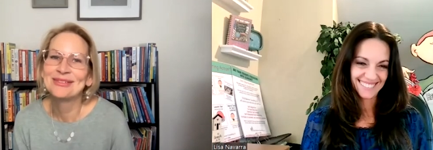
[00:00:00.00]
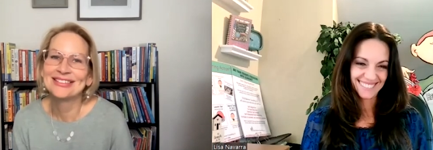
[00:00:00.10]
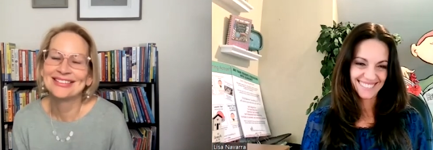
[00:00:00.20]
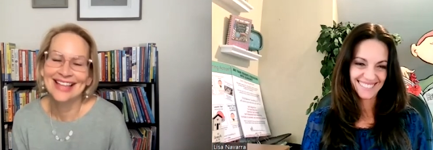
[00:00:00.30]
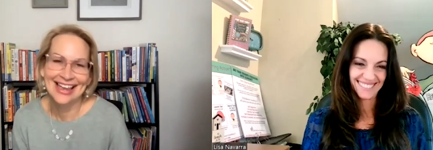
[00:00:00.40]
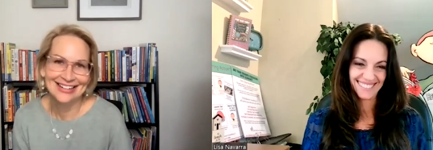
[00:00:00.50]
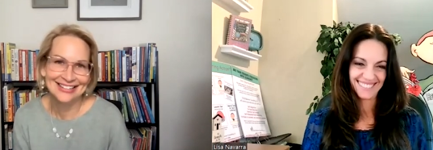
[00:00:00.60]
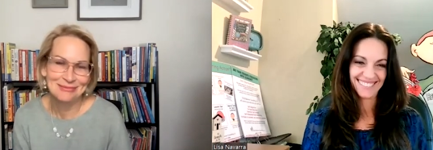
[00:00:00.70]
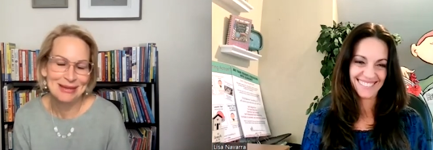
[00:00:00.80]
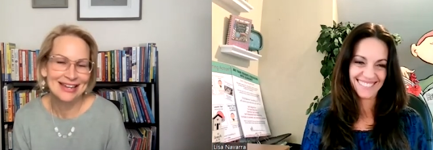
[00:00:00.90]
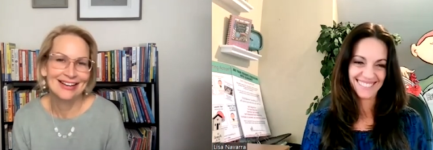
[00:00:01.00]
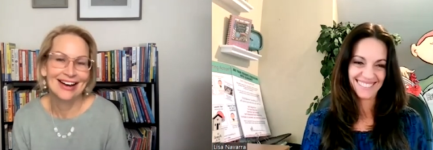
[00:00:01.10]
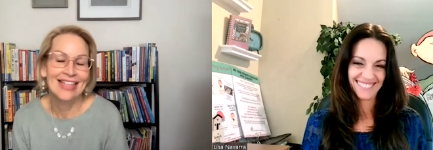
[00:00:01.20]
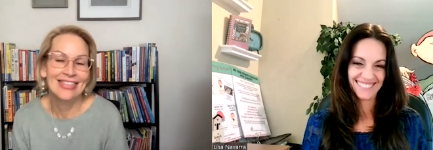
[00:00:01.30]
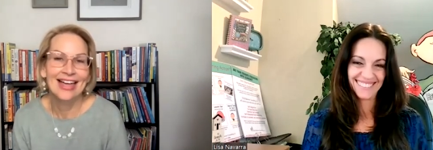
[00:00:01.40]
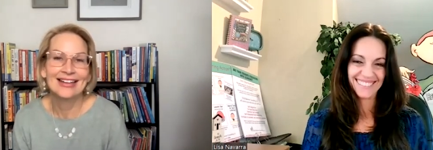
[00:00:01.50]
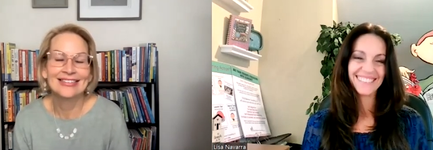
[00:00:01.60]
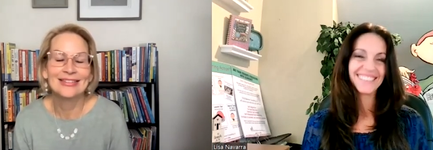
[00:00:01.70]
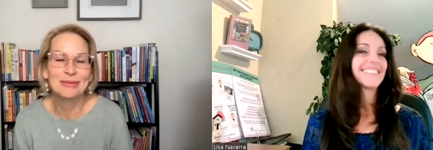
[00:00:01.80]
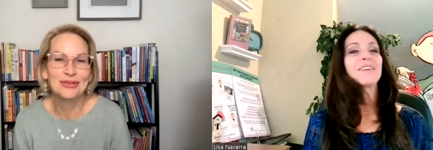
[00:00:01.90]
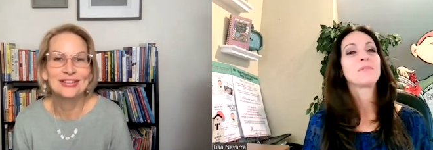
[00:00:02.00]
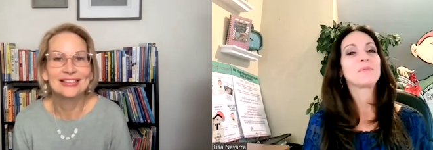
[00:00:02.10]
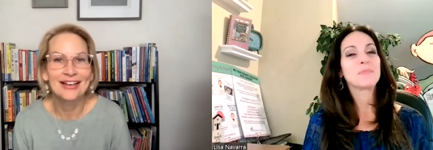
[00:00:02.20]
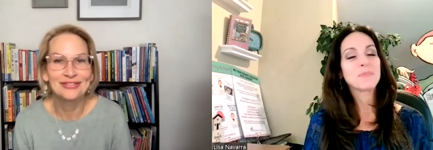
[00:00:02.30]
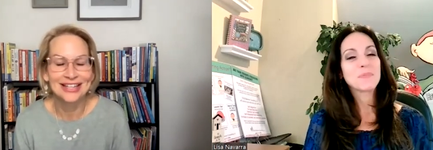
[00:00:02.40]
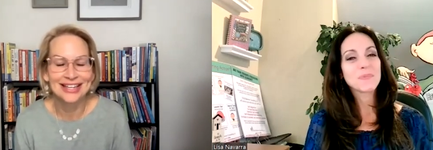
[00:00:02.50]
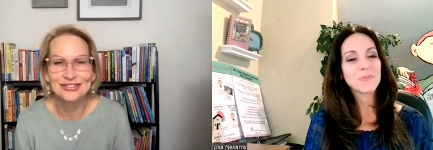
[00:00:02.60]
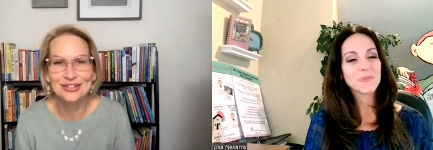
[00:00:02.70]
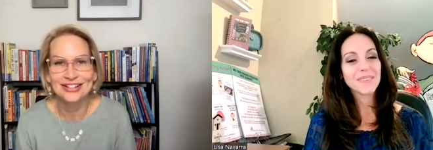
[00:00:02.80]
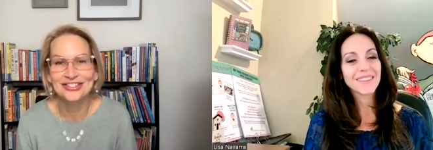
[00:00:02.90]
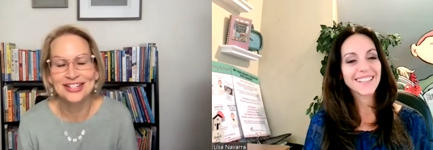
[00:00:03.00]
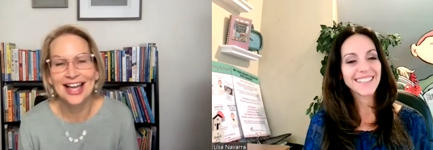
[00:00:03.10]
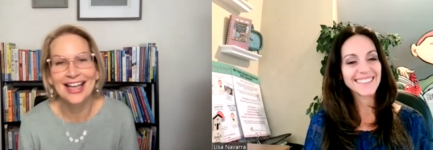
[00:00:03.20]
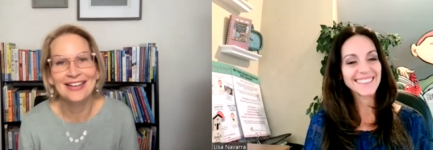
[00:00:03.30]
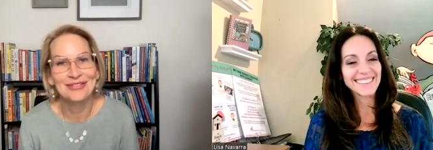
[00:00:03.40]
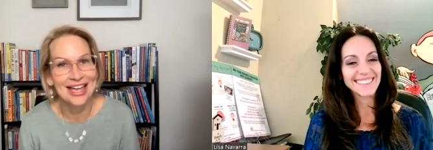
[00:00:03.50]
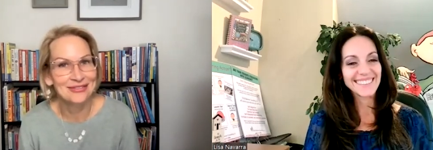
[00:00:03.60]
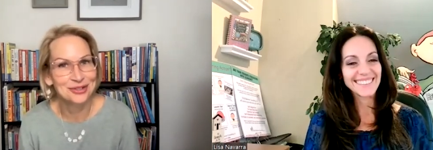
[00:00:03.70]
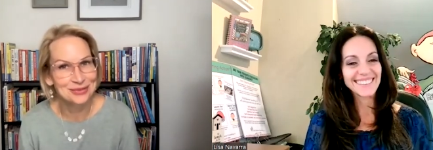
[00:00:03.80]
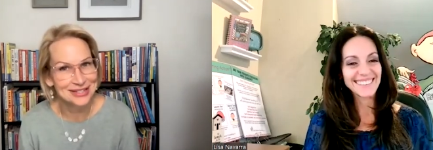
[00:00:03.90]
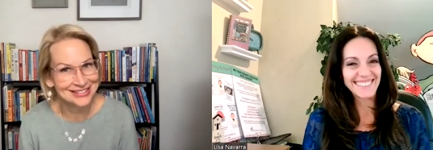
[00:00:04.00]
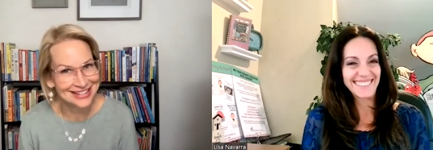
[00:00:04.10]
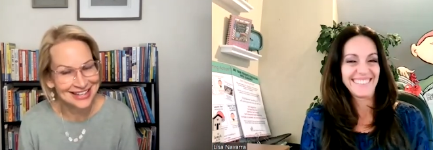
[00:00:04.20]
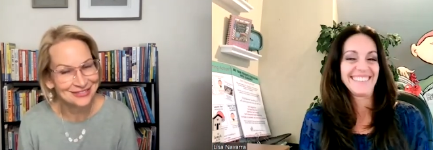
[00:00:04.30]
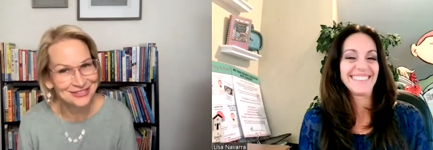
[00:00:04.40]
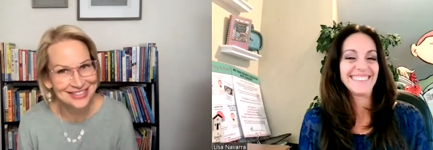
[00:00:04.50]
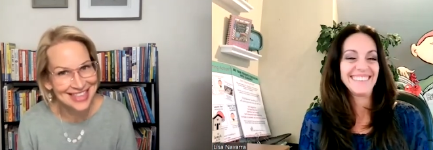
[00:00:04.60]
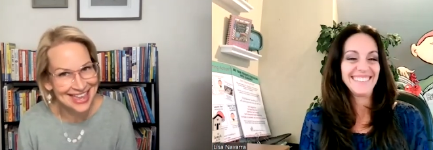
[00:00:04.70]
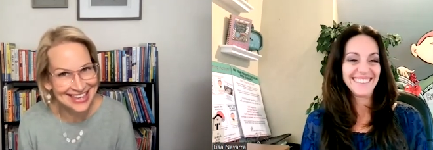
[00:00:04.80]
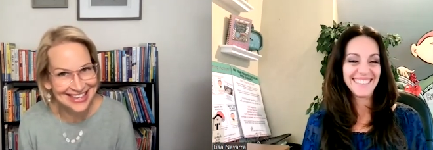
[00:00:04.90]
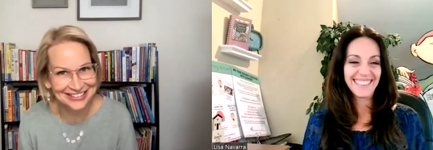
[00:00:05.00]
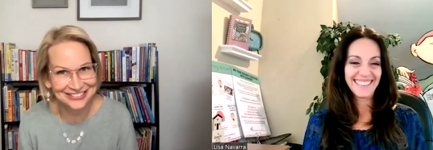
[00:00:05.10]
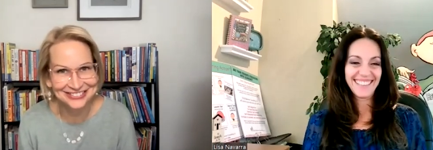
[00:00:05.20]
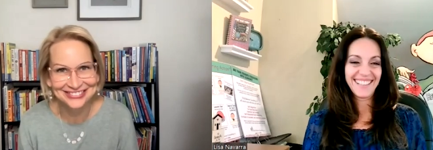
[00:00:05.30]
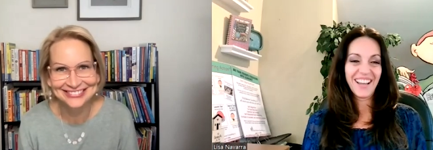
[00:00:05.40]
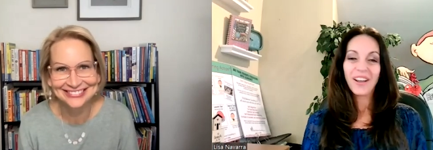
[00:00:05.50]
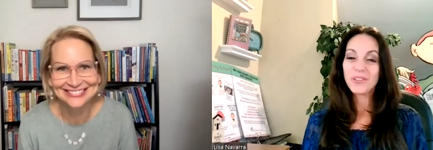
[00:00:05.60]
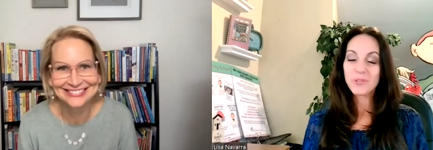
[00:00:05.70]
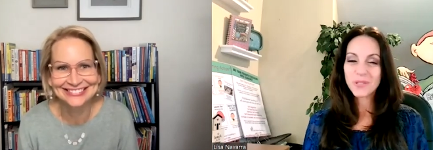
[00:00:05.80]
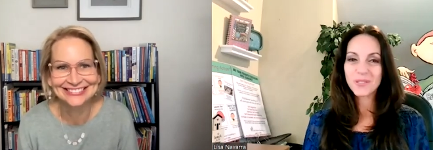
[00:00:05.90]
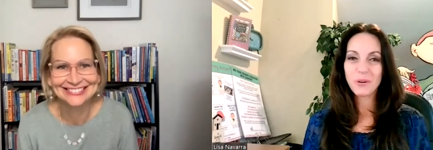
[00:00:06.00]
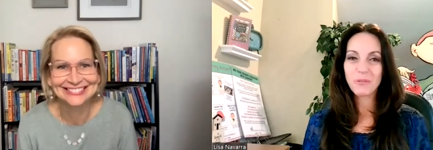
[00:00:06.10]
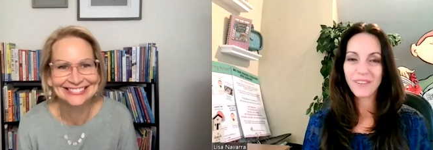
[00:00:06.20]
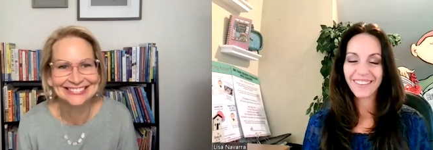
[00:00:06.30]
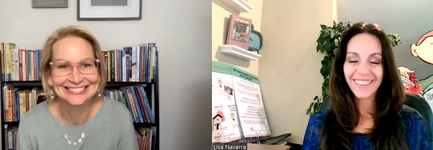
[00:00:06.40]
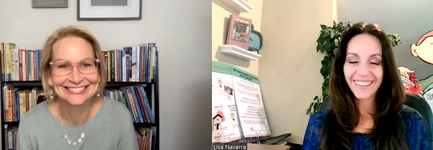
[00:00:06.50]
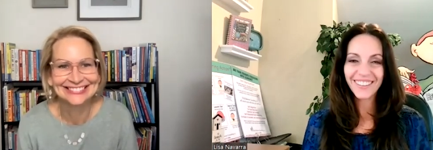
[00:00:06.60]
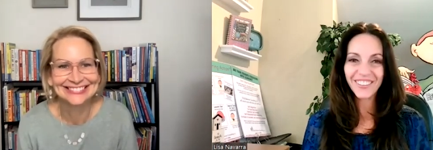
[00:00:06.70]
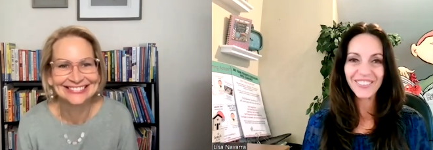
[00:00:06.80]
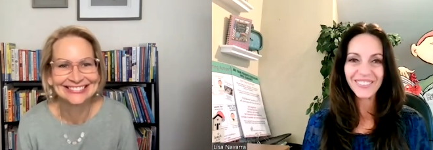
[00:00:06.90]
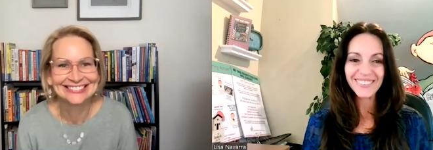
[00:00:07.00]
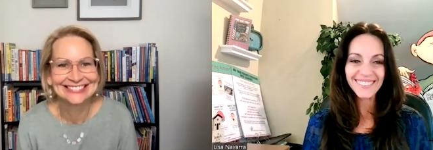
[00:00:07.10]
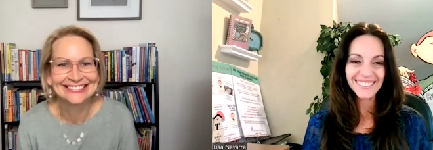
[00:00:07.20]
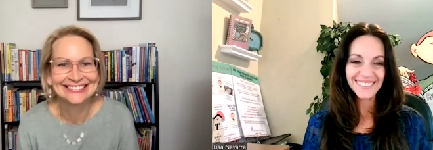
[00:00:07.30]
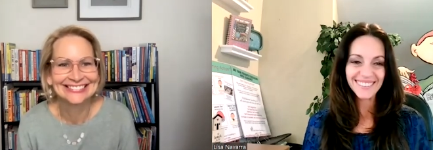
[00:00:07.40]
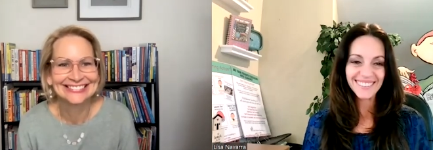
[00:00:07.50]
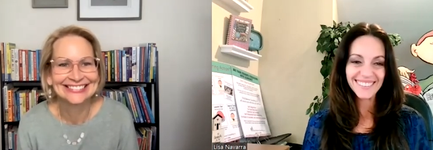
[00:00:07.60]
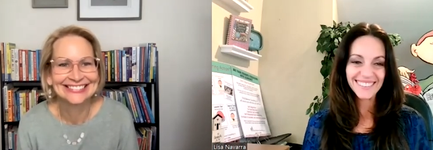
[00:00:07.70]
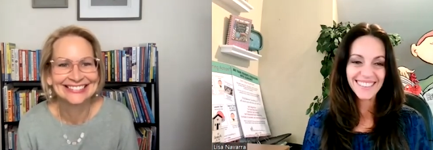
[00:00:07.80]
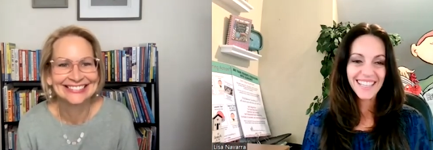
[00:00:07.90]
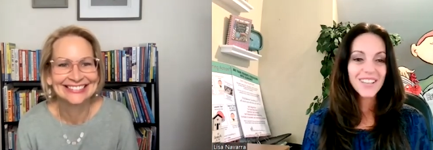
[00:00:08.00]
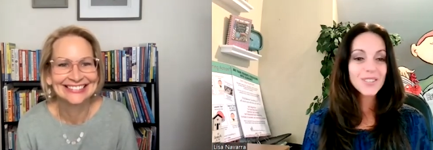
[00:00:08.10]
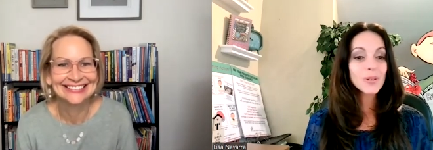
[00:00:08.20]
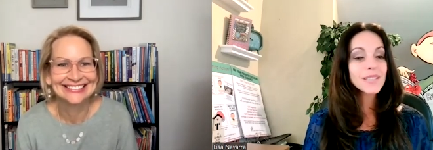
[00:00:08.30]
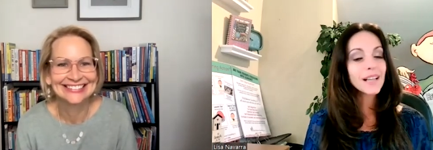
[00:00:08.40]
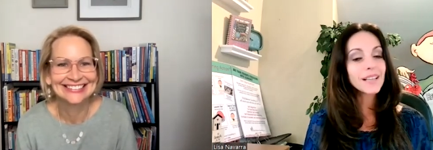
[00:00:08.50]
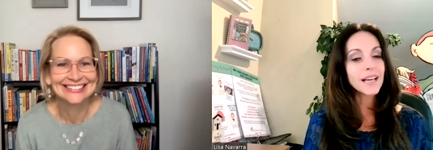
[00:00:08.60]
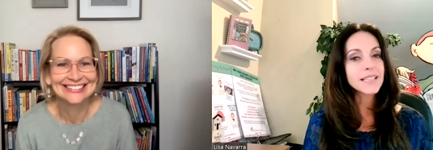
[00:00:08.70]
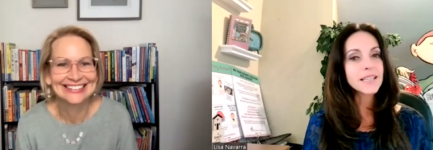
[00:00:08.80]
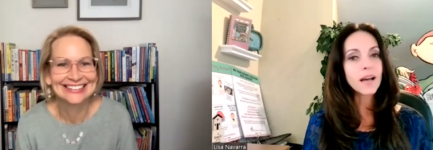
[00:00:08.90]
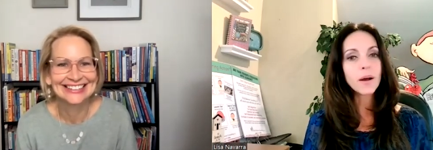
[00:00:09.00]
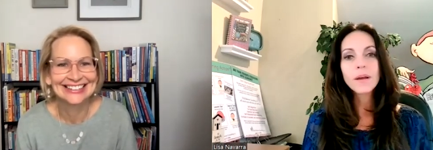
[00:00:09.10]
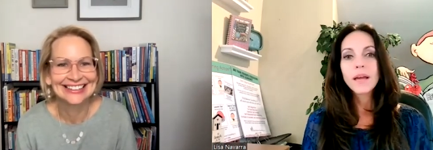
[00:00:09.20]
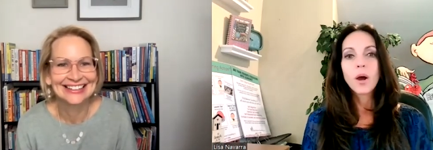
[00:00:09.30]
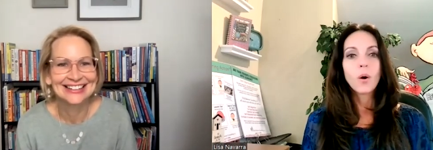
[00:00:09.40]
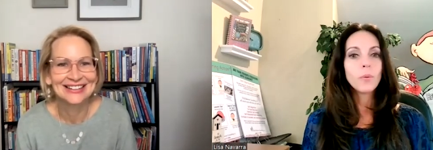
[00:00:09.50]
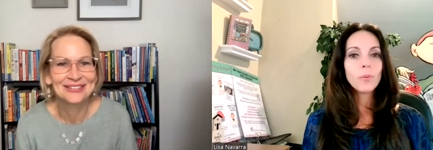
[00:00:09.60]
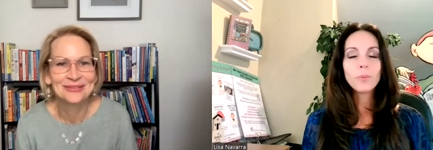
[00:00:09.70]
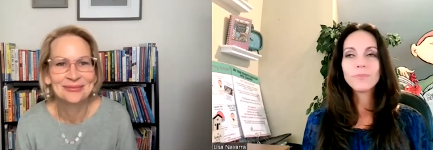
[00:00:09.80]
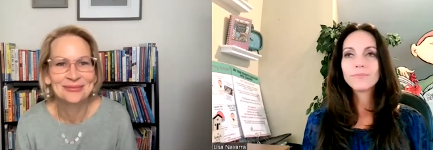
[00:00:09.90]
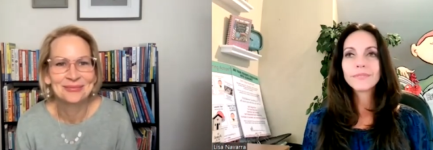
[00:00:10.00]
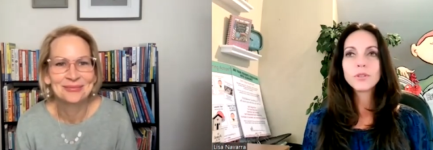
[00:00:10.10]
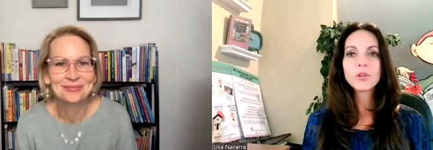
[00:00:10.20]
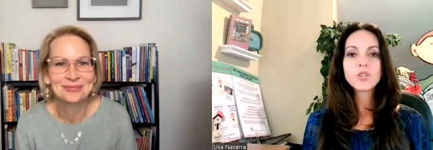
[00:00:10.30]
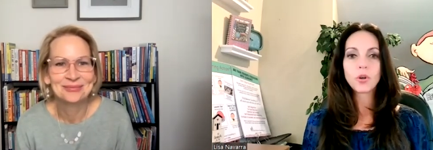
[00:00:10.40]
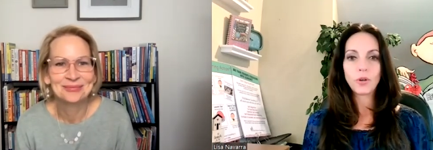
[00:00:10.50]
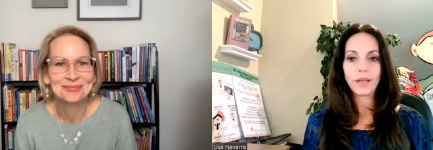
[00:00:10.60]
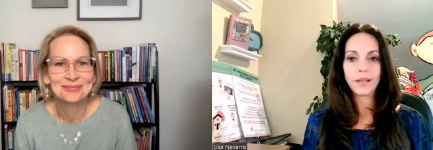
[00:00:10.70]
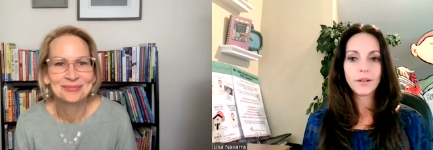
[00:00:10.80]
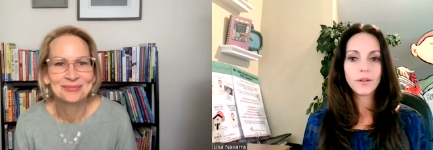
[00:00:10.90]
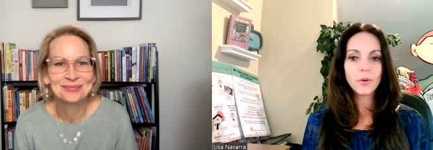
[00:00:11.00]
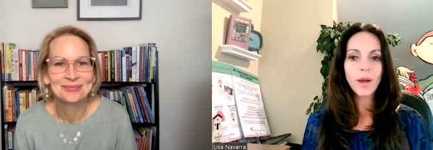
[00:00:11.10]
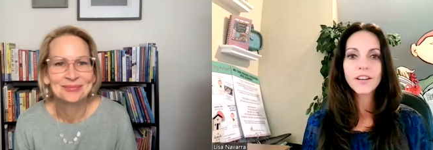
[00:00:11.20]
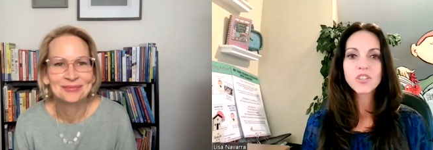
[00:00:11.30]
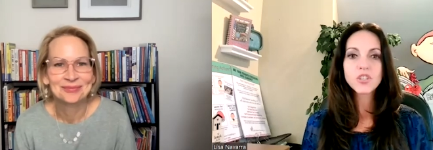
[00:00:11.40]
Speaker 1: delighted to be here. And that is the most lovely introduction I have ever received. Thank you.
Speaker 2: You deserve it. Thank you. So tell us your journey. You had